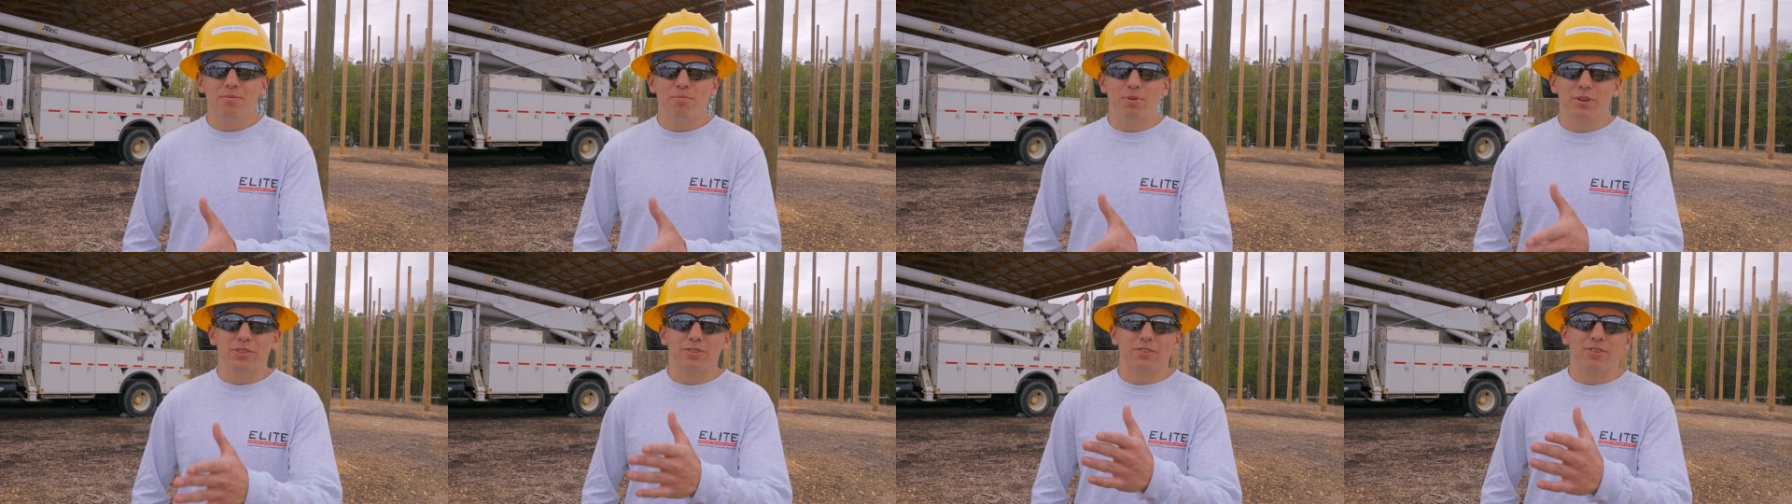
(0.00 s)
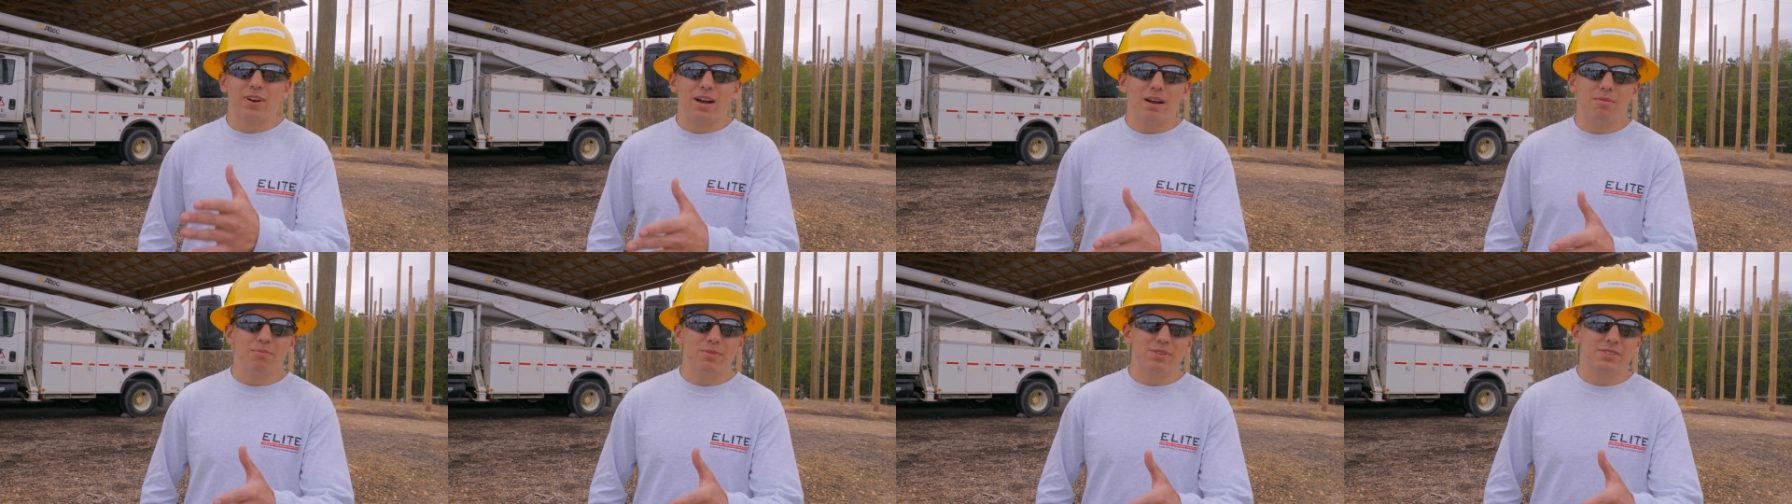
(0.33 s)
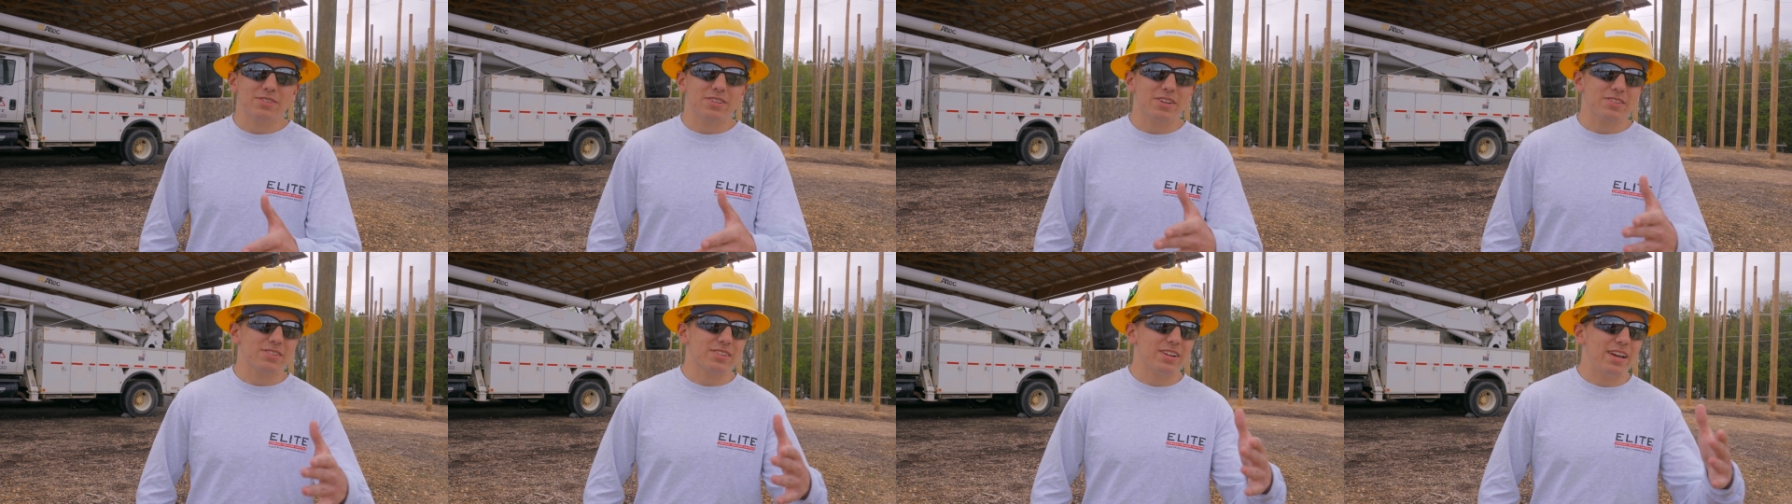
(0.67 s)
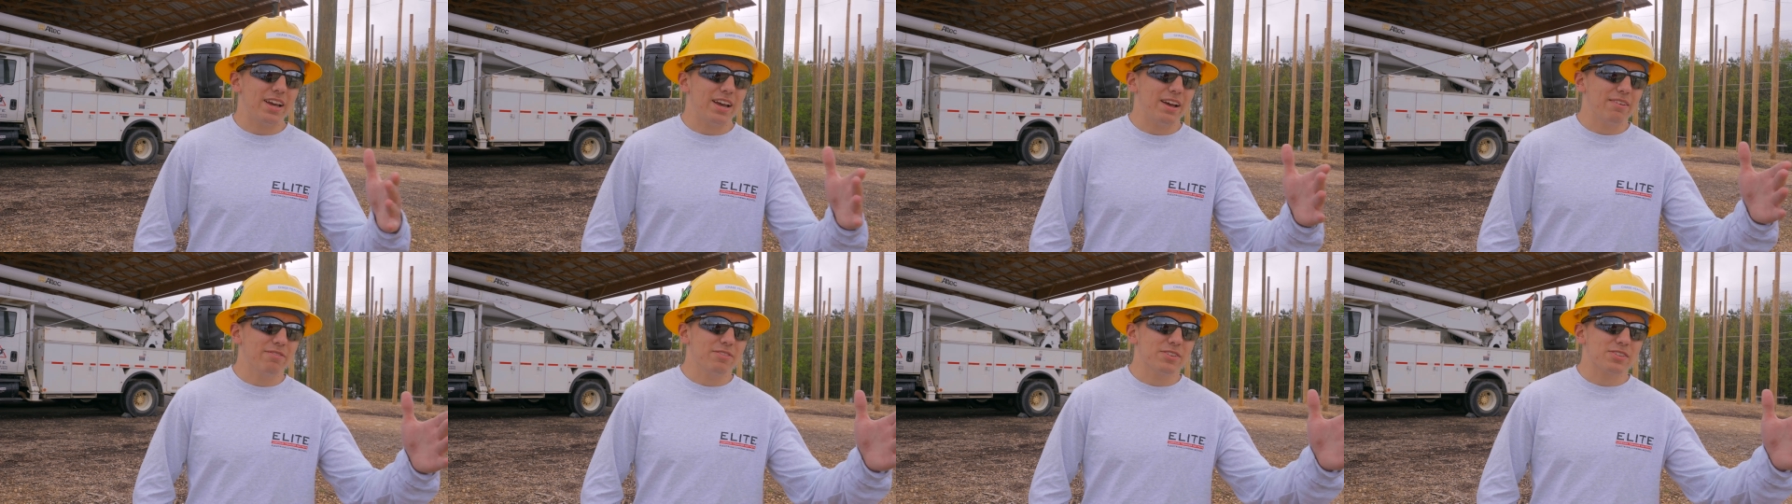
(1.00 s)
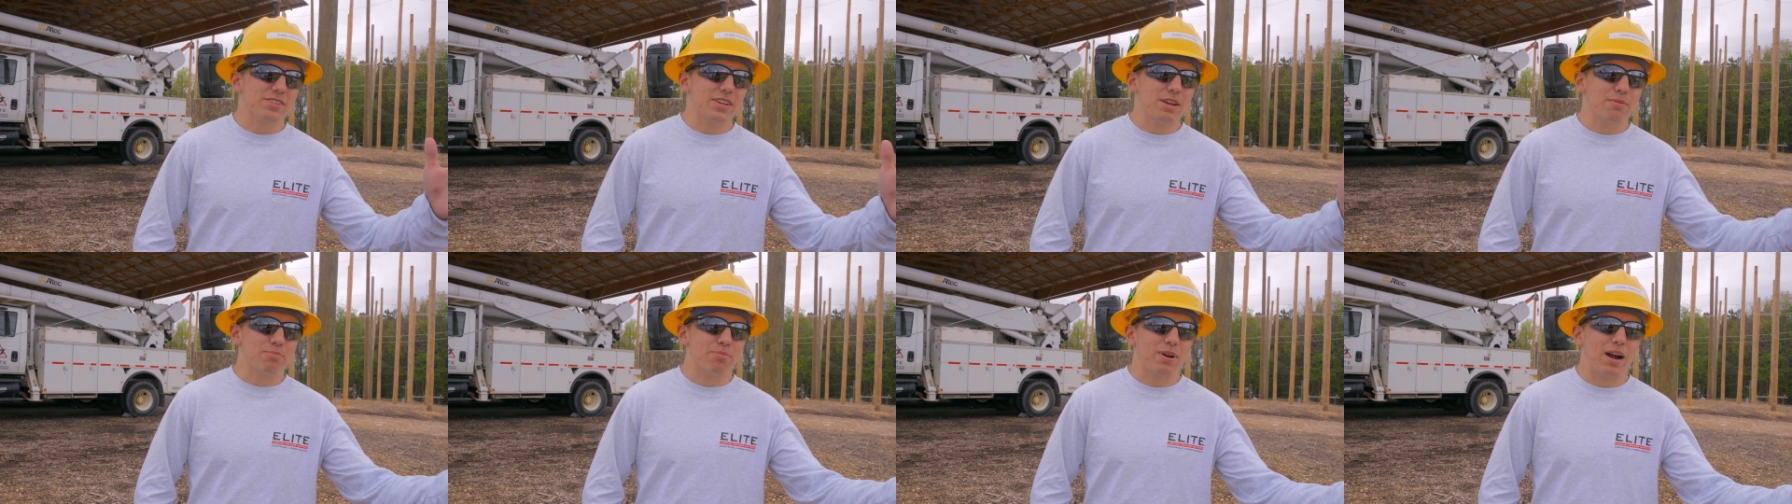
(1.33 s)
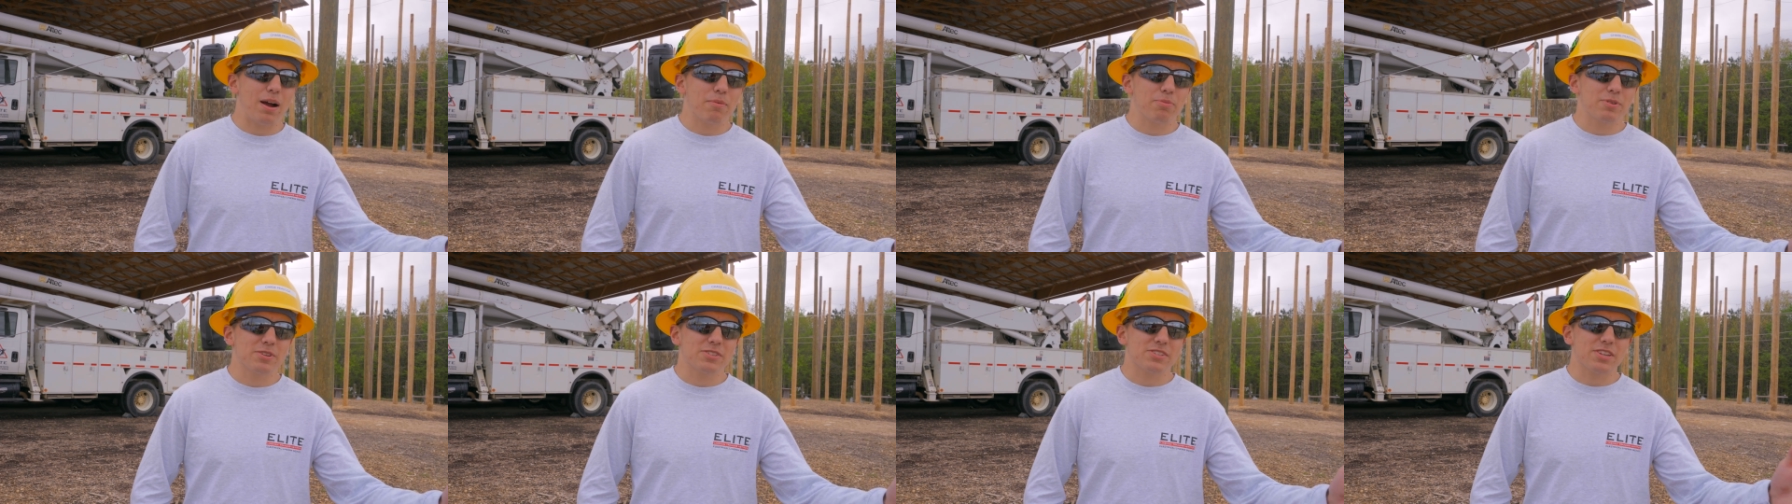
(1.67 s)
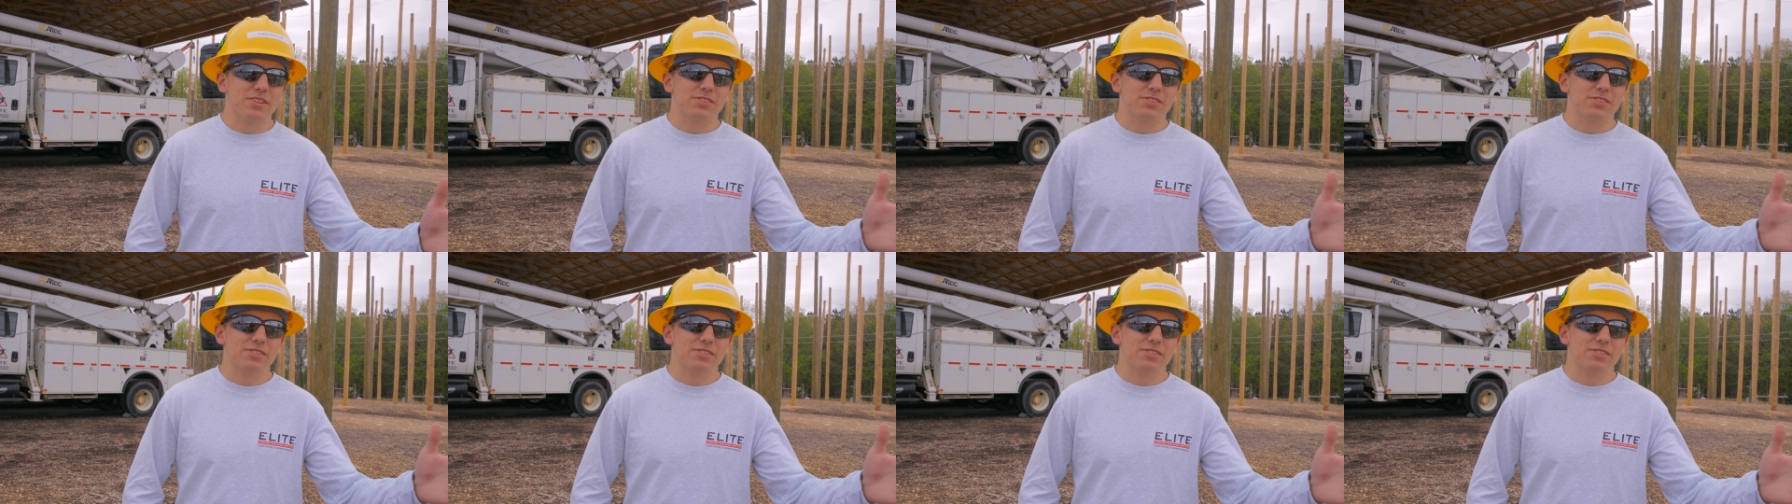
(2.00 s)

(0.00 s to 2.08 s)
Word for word: but the rhombus doesn't have the same properties